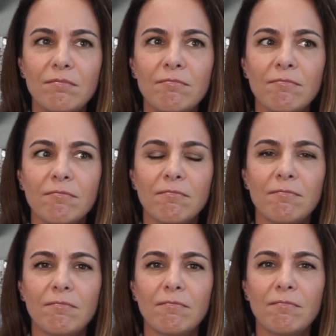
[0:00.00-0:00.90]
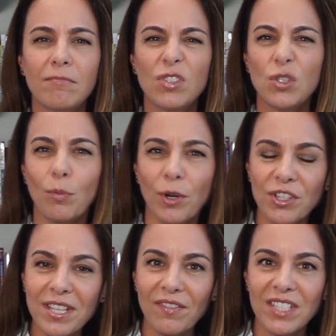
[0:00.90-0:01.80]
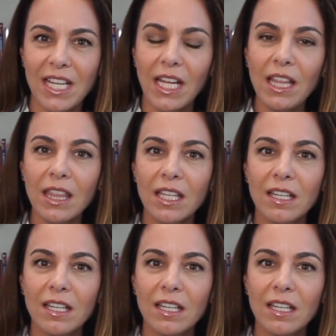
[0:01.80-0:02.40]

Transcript: Hmm. Do birds have teeth?